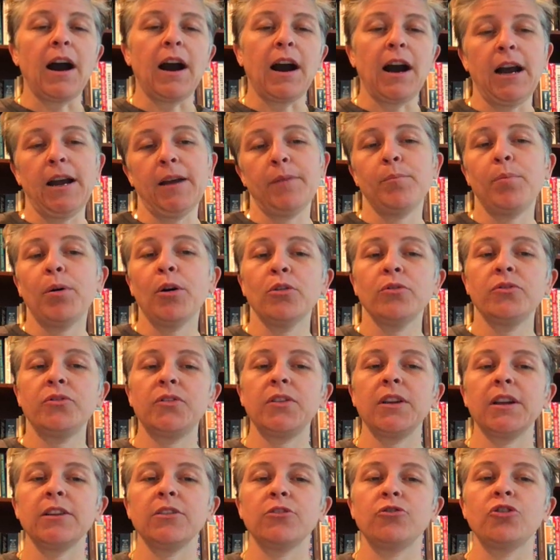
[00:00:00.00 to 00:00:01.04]
I'm
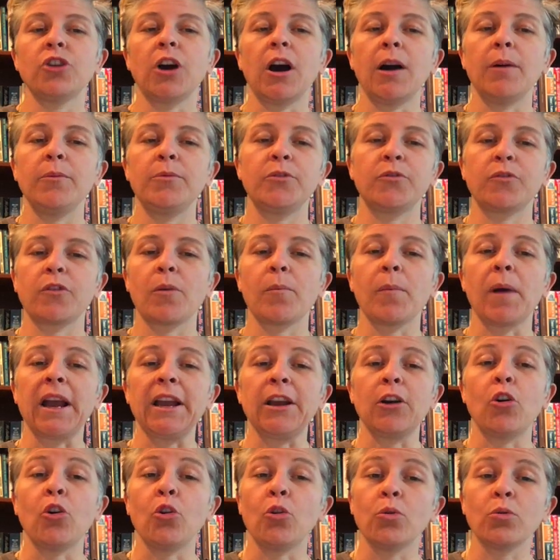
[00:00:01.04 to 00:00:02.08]
posting jobs for
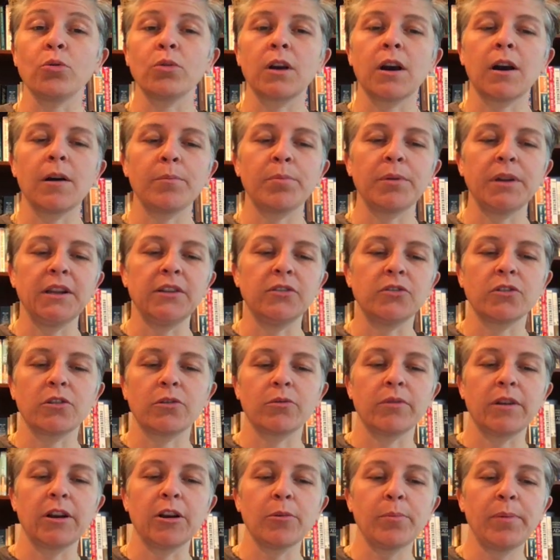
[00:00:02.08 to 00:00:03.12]
my own company's
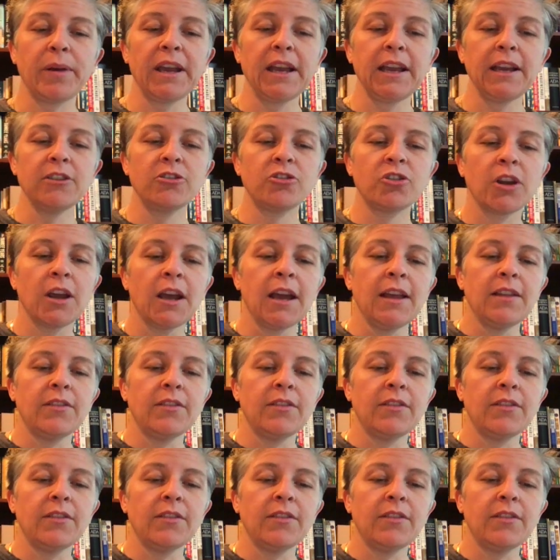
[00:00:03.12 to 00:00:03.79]
career page,